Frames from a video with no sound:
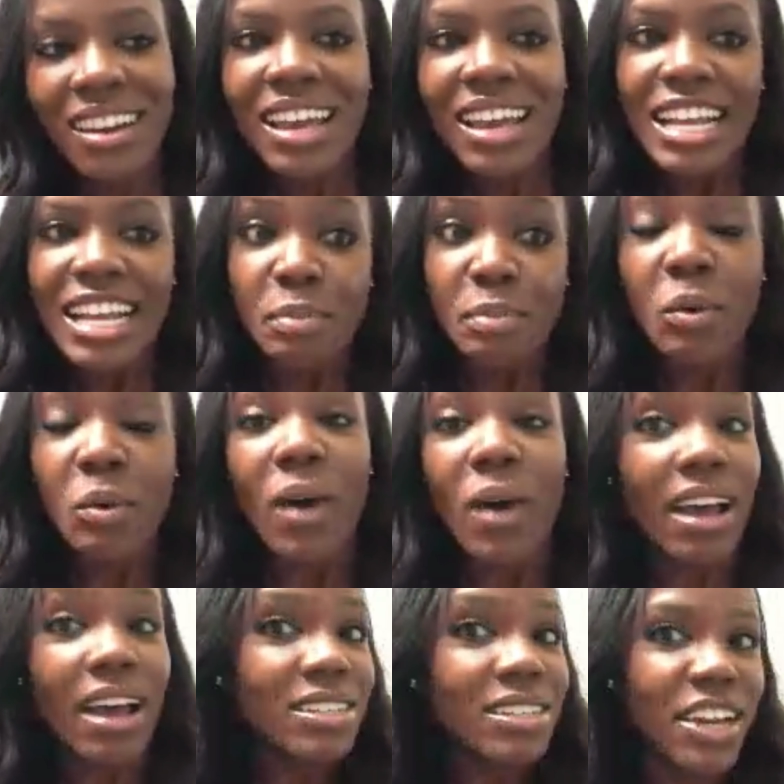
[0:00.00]
it's been a
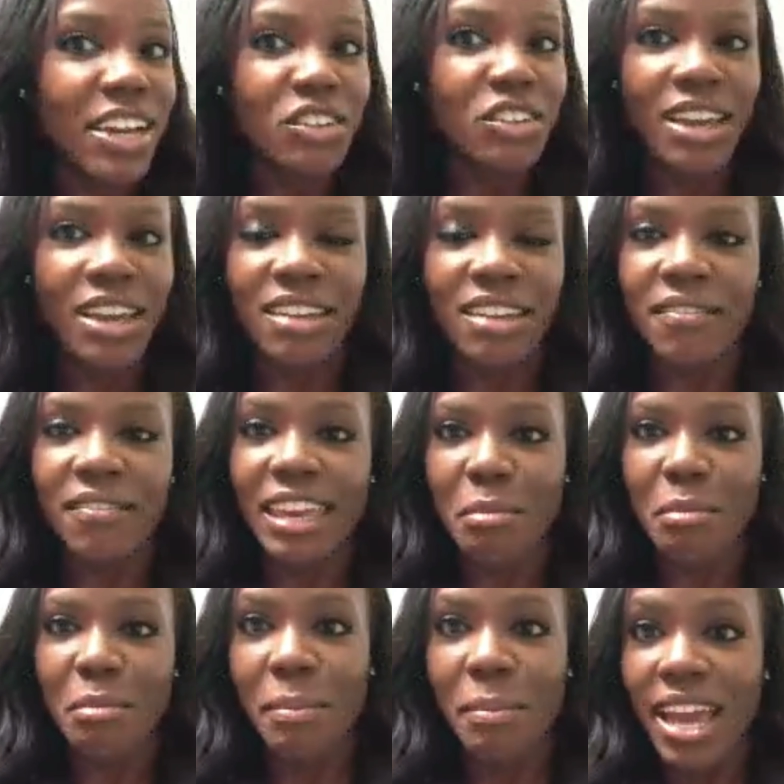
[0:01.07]
while to actually kind of get
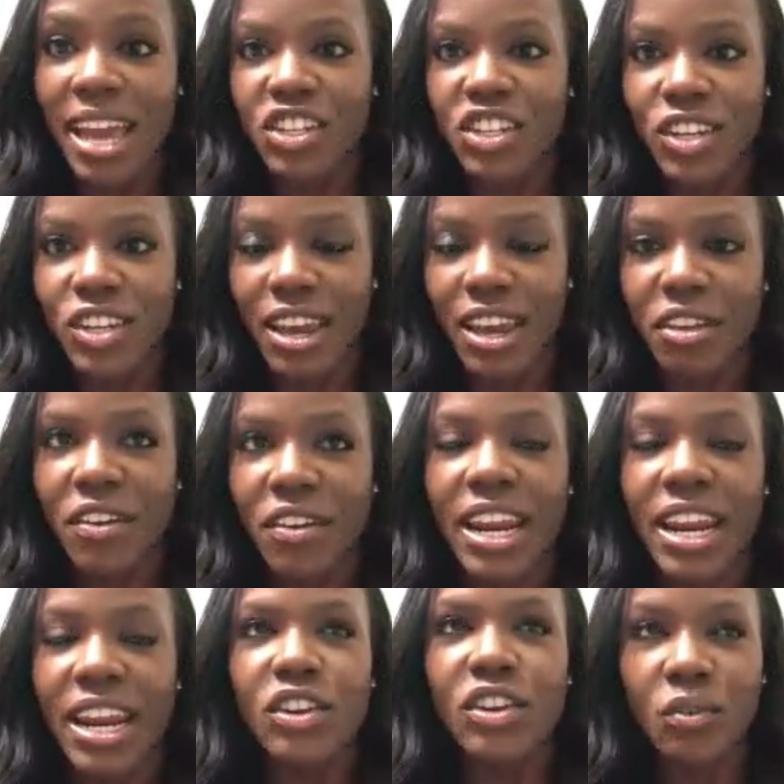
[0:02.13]
my package together, and
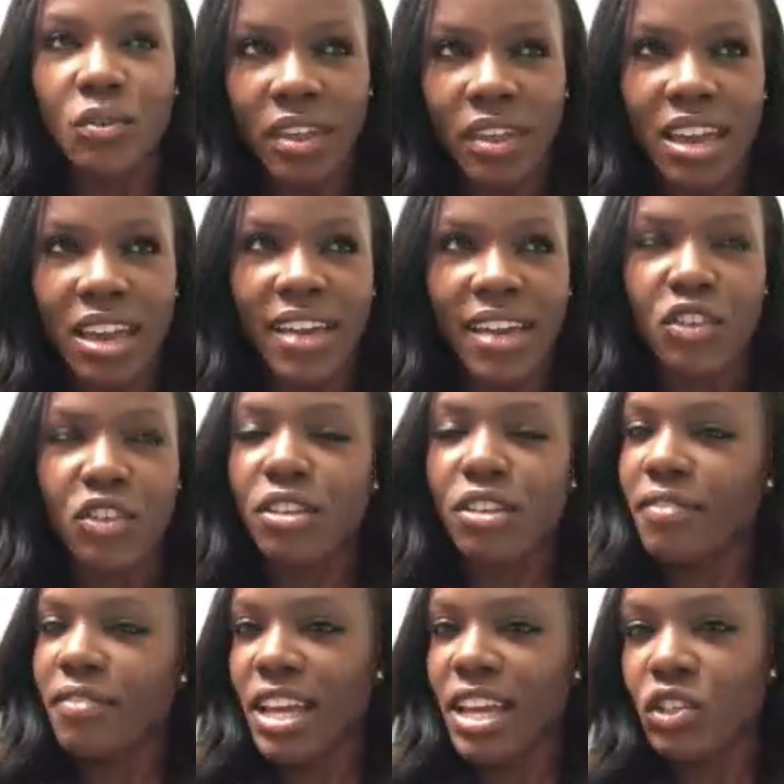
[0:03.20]
I don't think I've actually
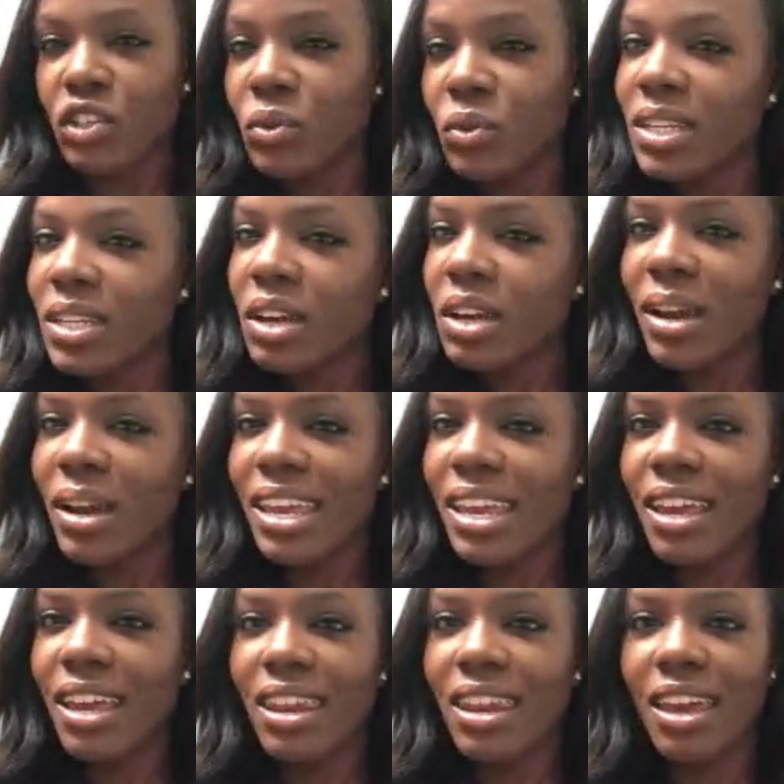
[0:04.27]
fine tuned it quite
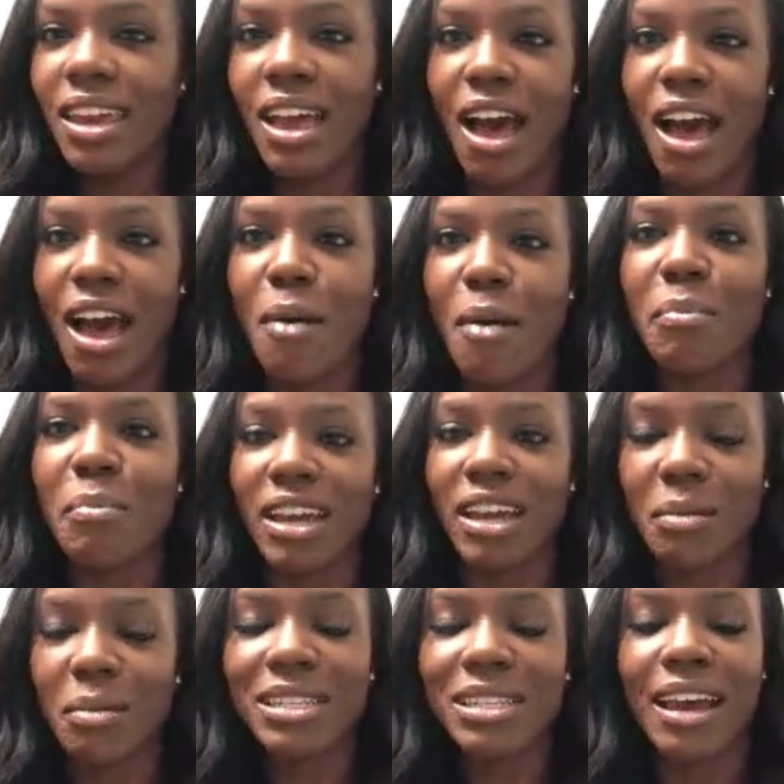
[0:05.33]
yet. Um, but
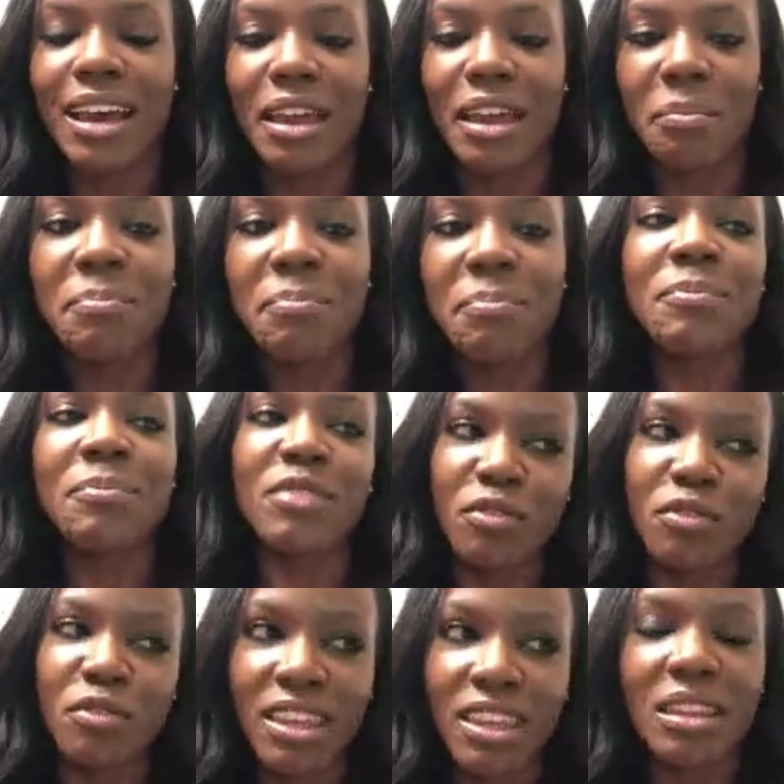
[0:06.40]
come time
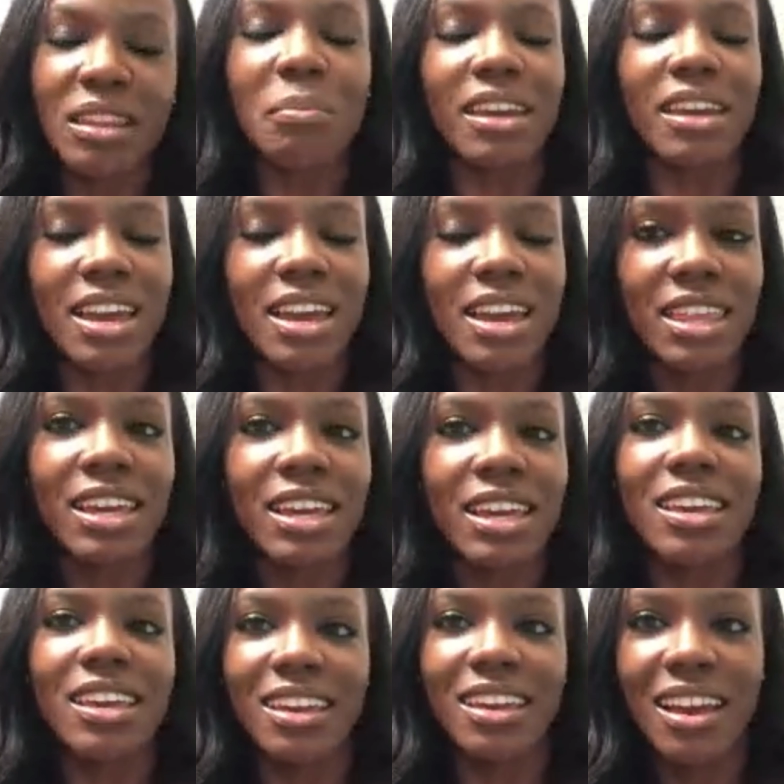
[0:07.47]
for the Olympia, I think
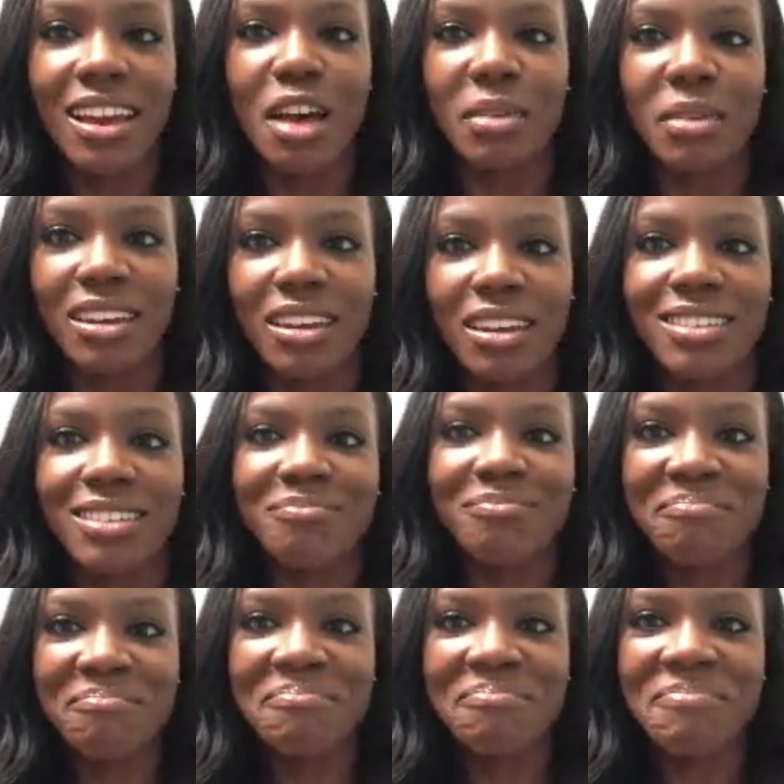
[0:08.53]
I'm going to
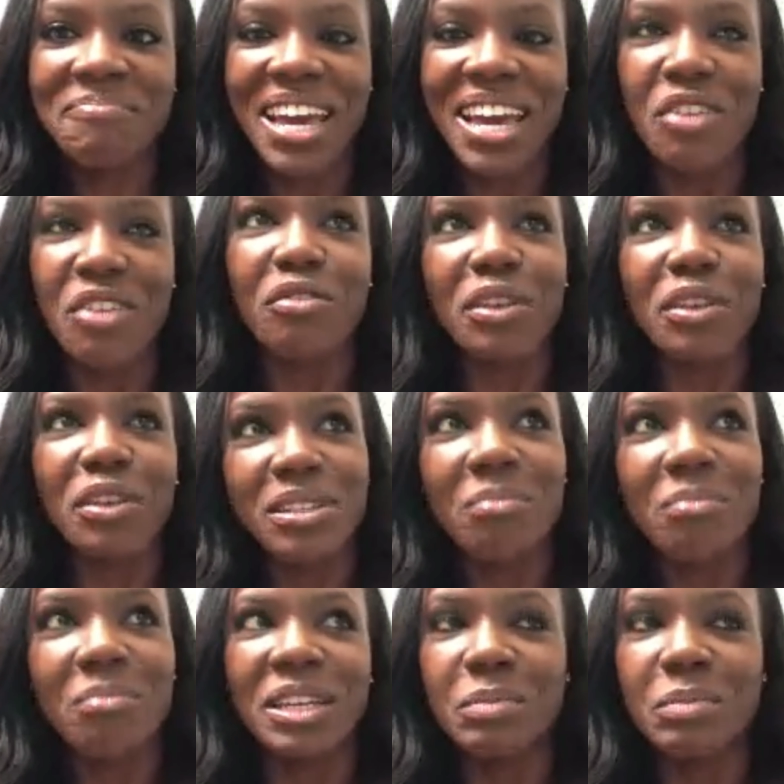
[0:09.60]
kind of reveal
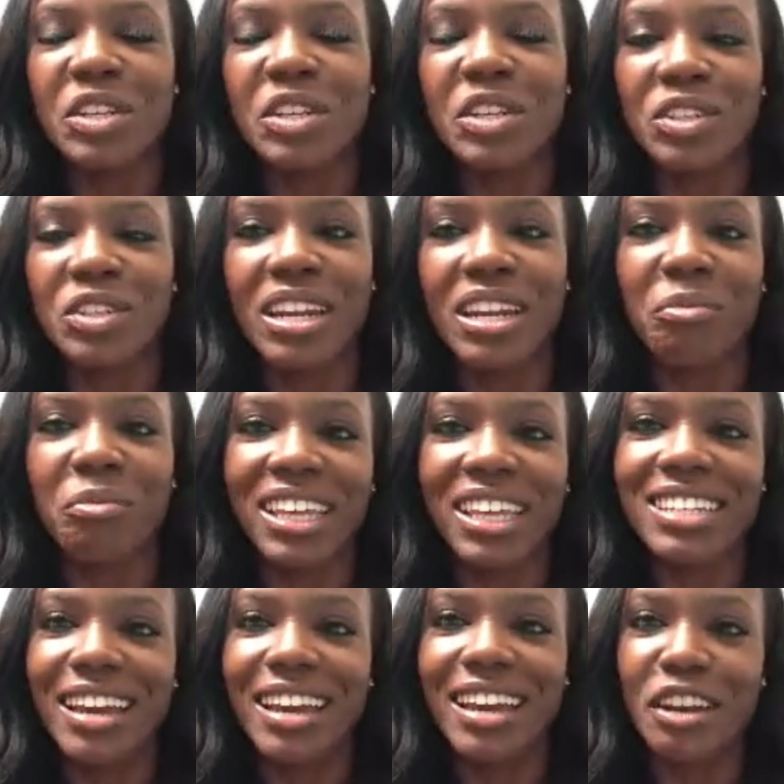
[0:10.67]
something special, and I'm really
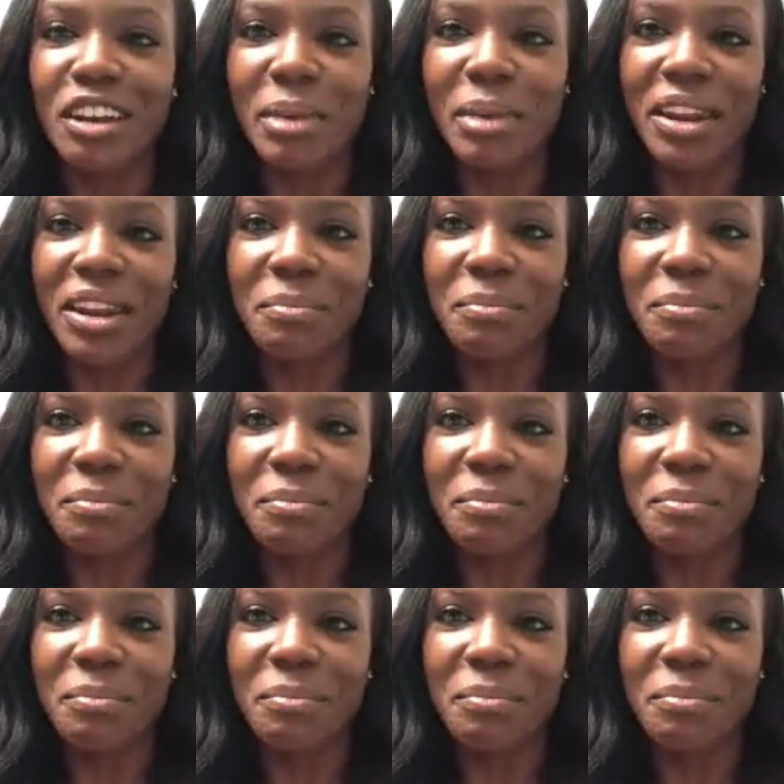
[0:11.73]
excited about it.